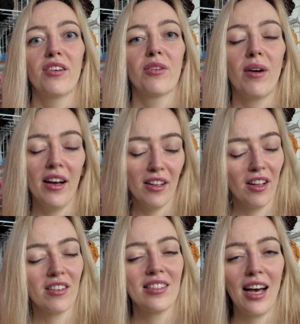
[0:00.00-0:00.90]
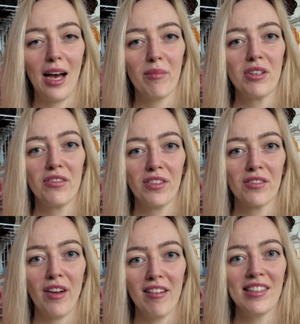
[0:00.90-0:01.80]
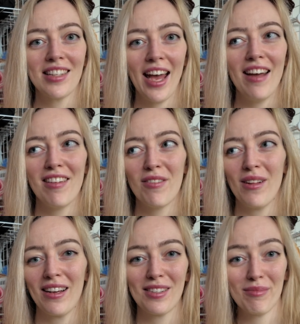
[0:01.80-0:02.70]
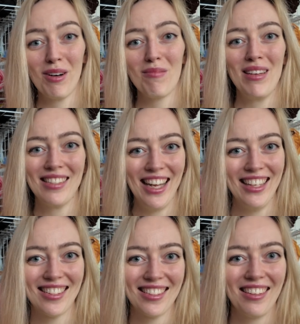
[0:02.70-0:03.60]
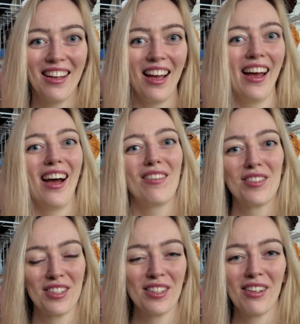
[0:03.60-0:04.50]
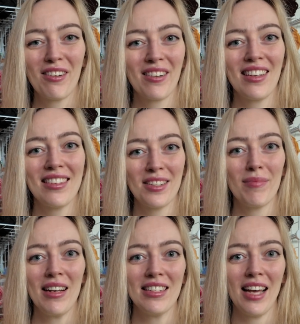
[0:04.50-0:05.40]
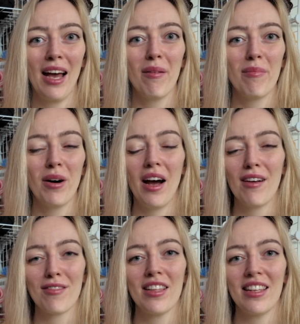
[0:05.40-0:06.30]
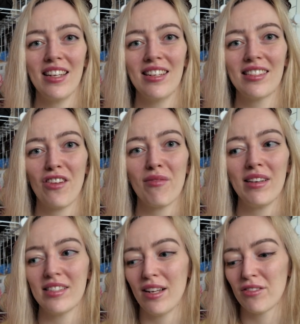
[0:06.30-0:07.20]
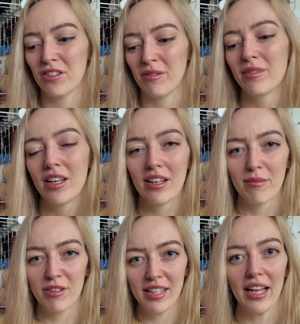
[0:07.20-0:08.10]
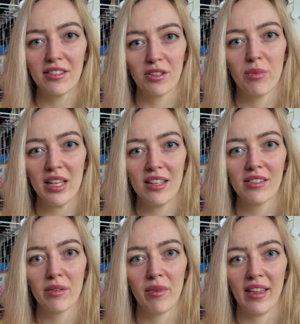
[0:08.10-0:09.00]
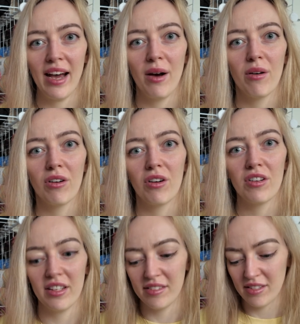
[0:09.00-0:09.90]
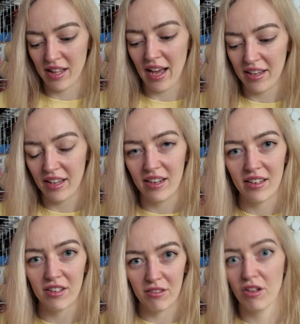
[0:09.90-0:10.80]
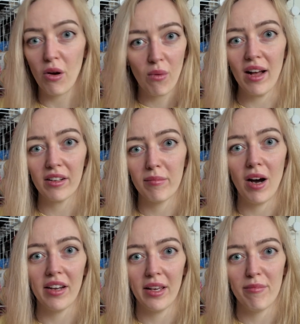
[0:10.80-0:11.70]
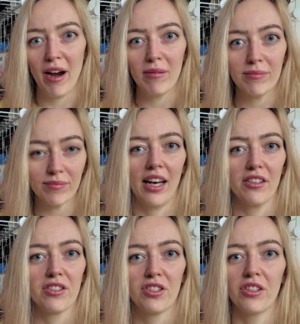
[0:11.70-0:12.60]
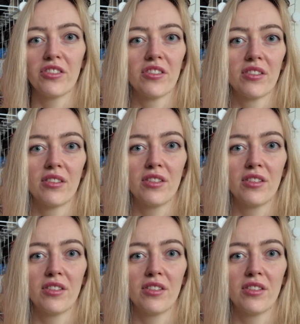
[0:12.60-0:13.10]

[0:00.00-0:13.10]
quite a long time, which feels very scary for like a small business to have such a long dispatch time. But I really need to give myself some protected weeks without orders so that I can go wild on market prep. That's just